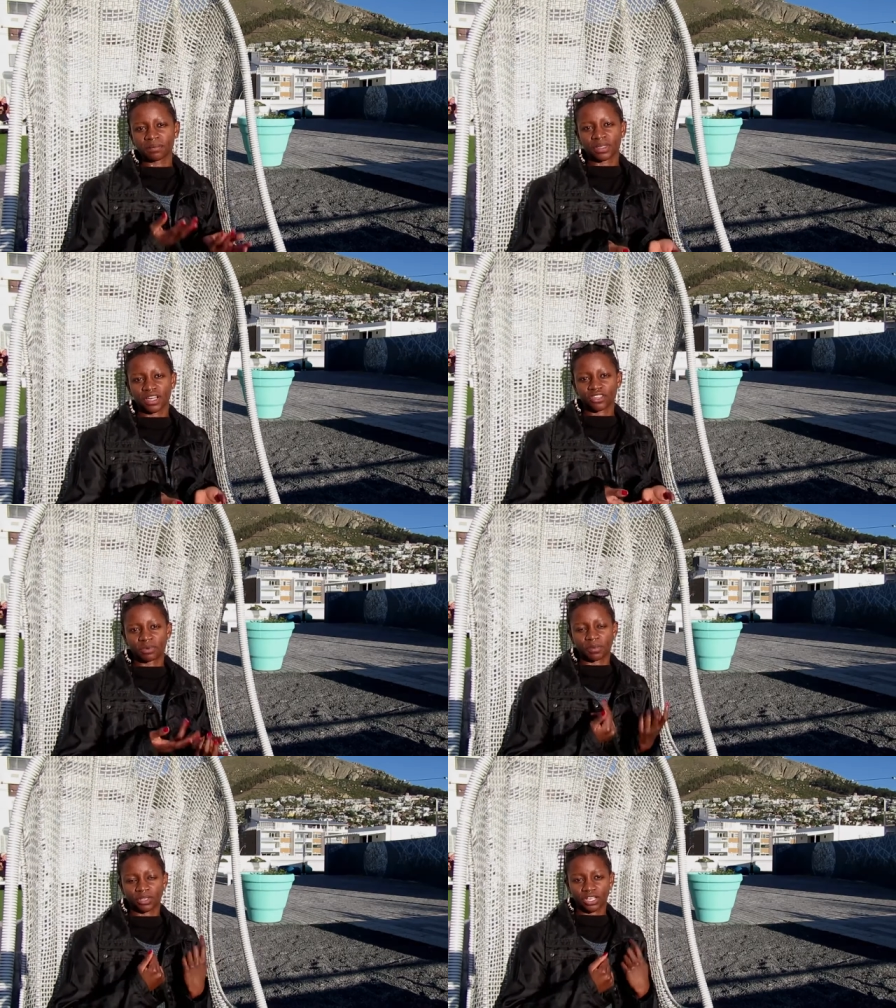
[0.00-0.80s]
but other
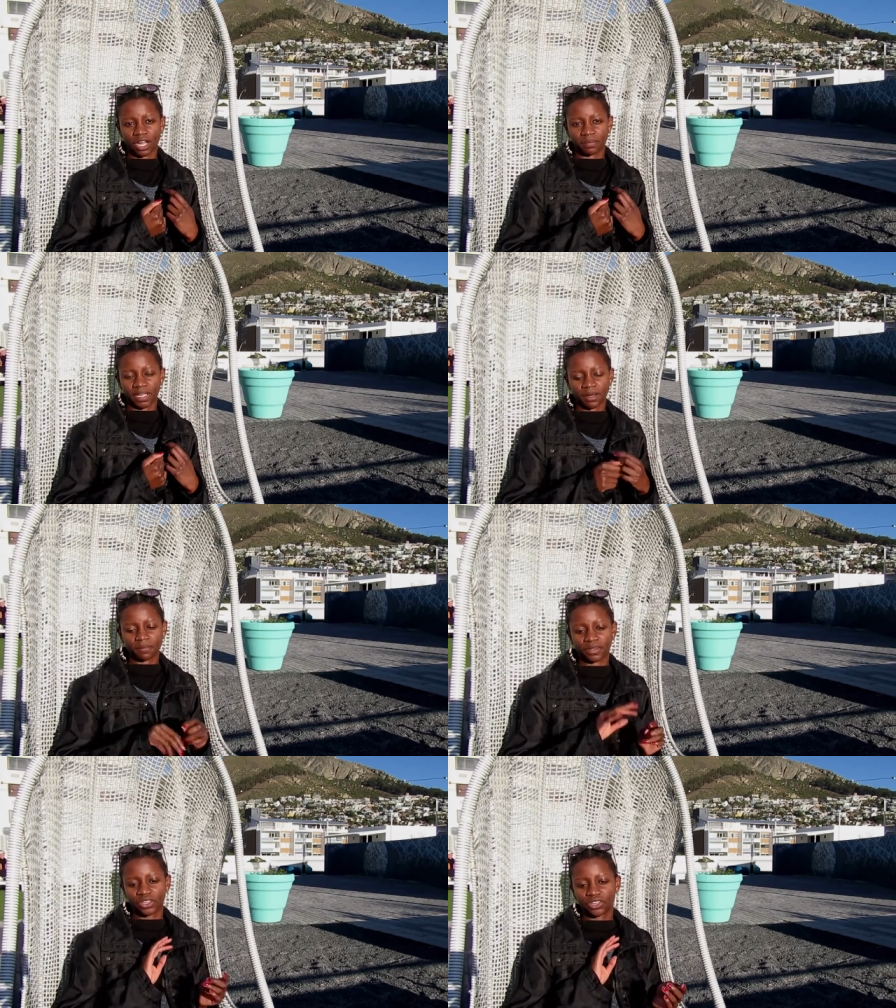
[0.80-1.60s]
people are coming
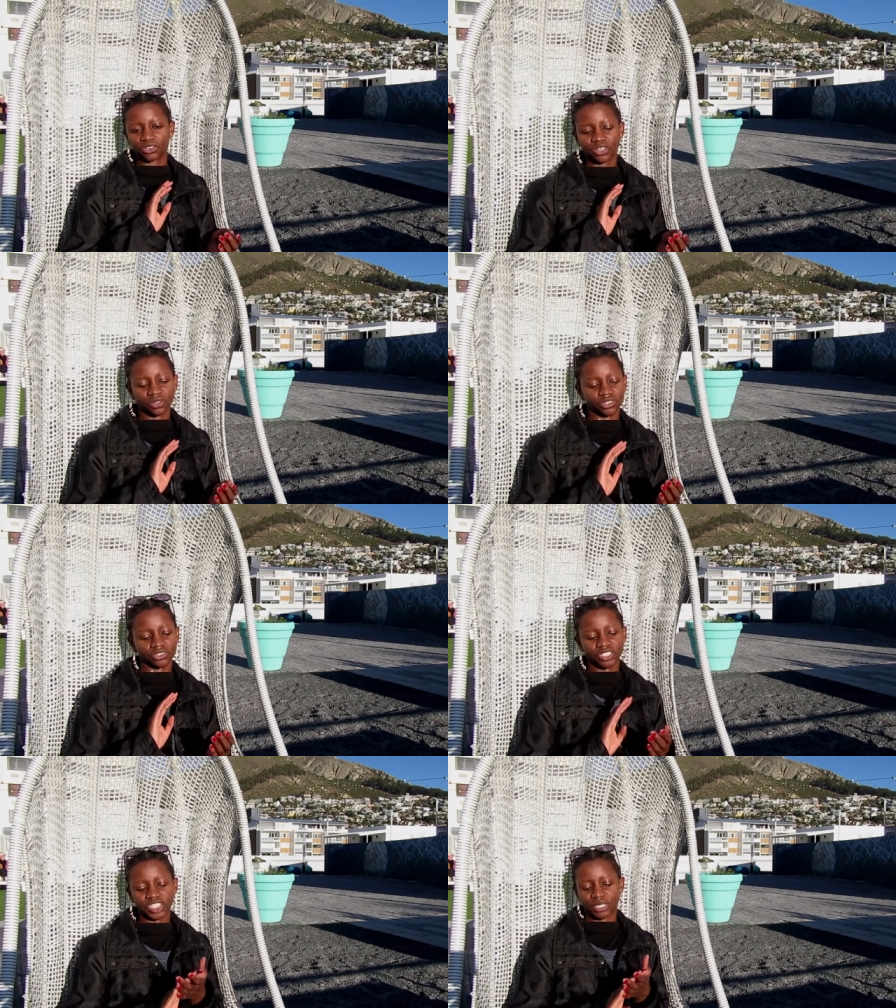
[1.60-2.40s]
up. You can
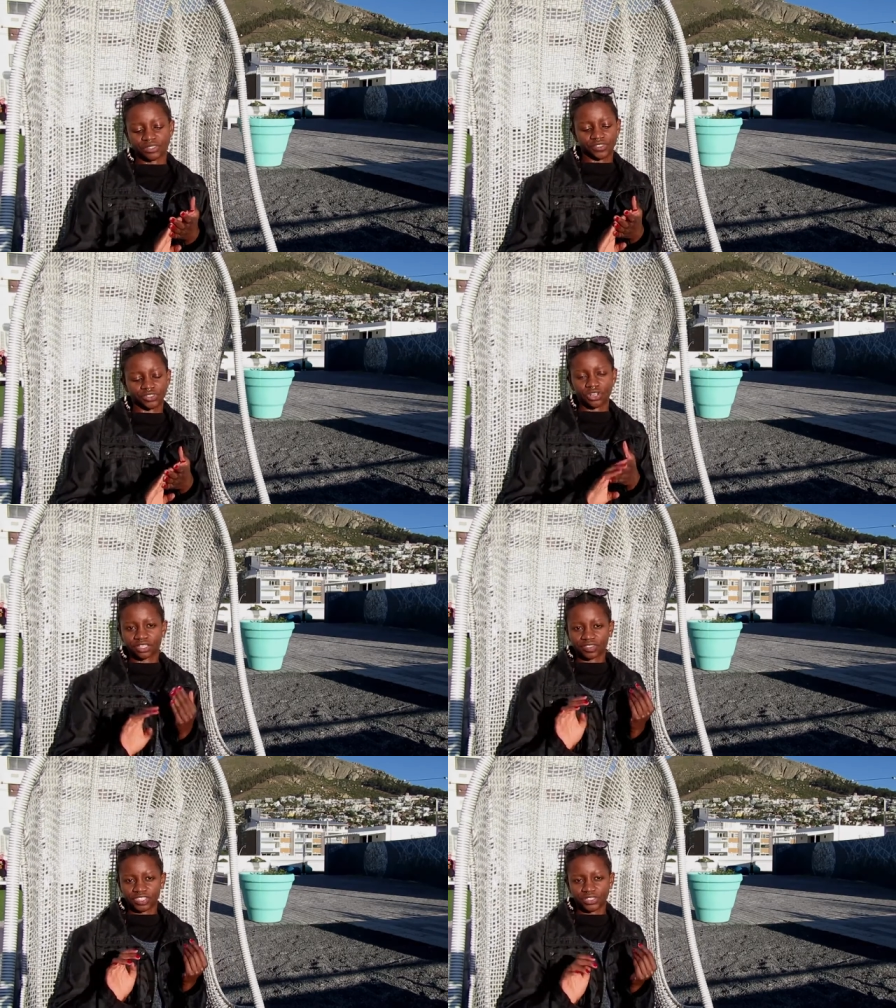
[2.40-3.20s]
also reach out to
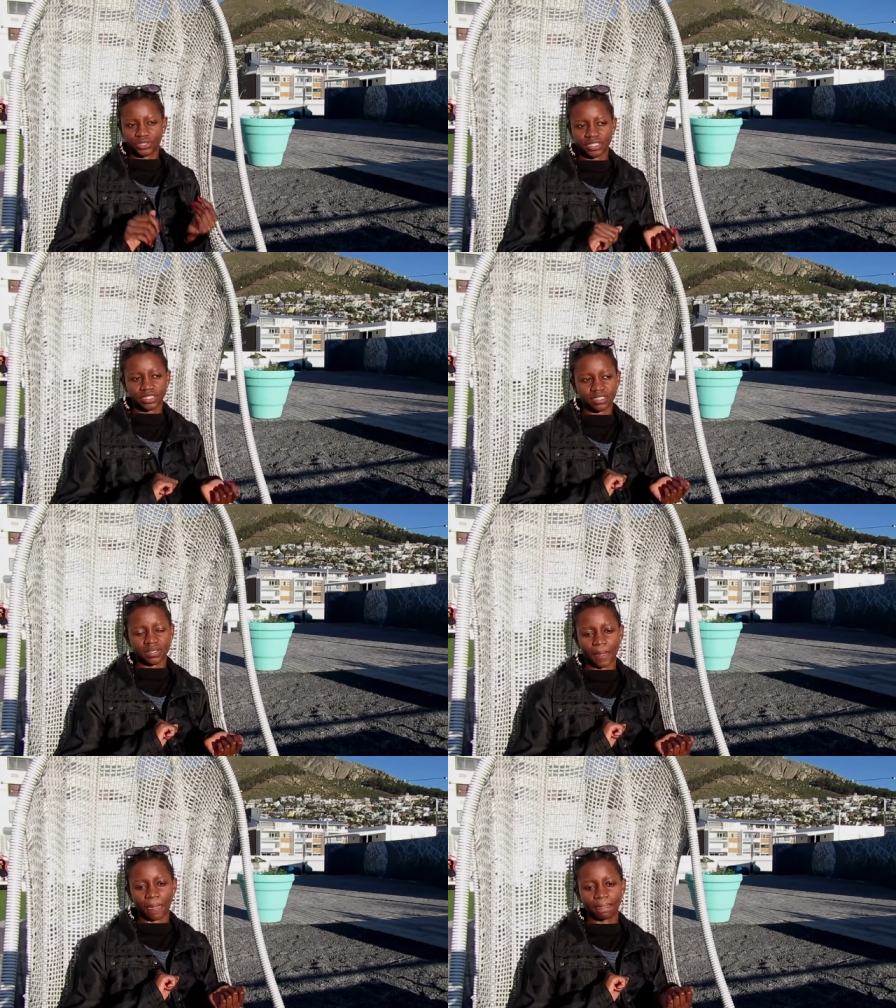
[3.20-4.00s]
photography students,